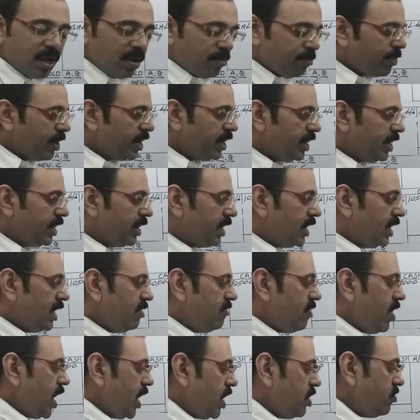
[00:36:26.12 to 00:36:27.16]
But in
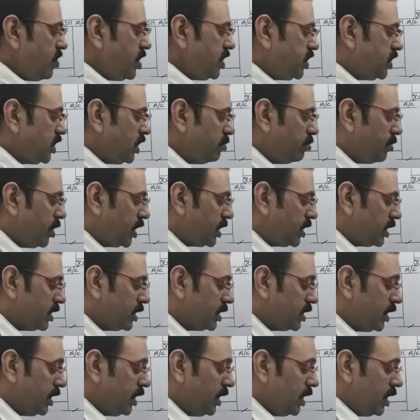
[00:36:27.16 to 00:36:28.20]
revaluation
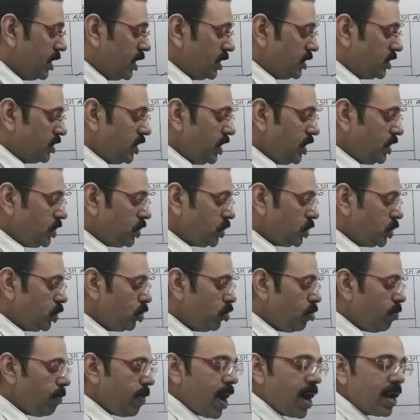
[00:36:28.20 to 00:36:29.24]
method, since
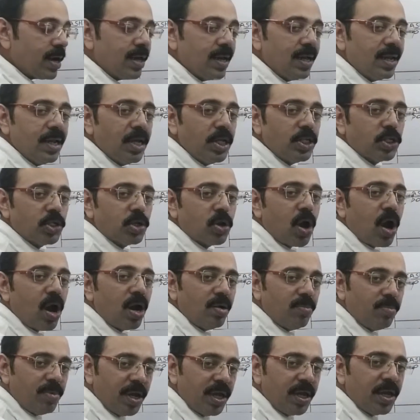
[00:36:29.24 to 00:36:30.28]
new partner is
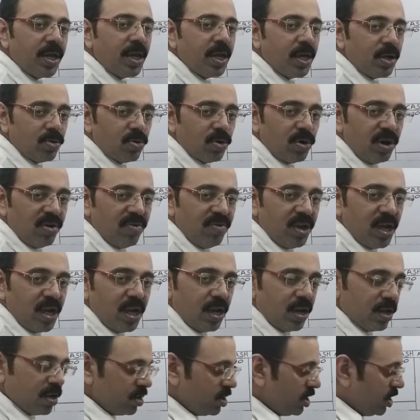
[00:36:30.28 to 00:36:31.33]
not bringing
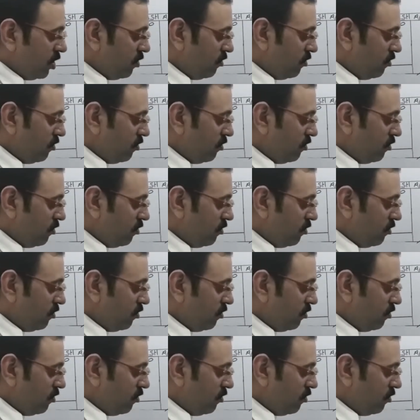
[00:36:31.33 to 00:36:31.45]
goodwill,